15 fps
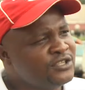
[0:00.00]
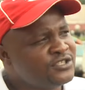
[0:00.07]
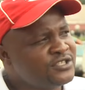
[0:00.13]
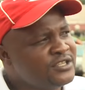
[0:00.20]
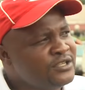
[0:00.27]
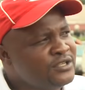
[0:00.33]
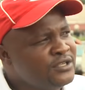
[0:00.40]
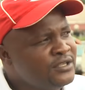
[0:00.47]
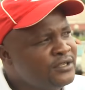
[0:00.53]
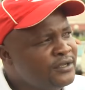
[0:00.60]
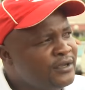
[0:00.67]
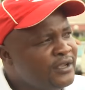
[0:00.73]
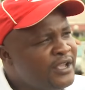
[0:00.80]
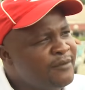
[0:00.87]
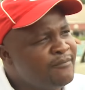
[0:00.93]
is
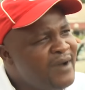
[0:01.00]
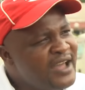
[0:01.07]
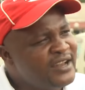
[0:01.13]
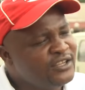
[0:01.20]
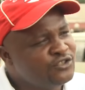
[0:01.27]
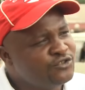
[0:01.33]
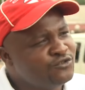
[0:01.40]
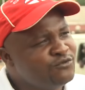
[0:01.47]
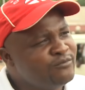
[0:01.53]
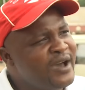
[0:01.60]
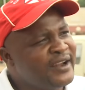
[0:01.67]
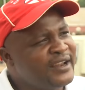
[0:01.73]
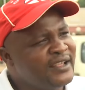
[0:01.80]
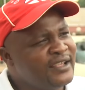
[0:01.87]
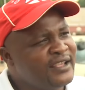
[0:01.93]
a man should
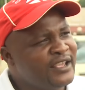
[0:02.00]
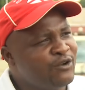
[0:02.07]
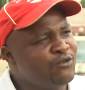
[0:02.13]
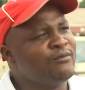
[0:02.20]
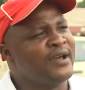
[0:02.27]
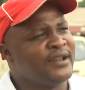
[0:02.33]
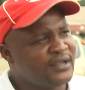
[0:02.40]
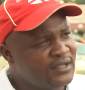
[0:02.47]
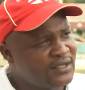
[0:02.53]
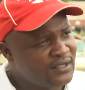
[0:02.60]
marry a woman,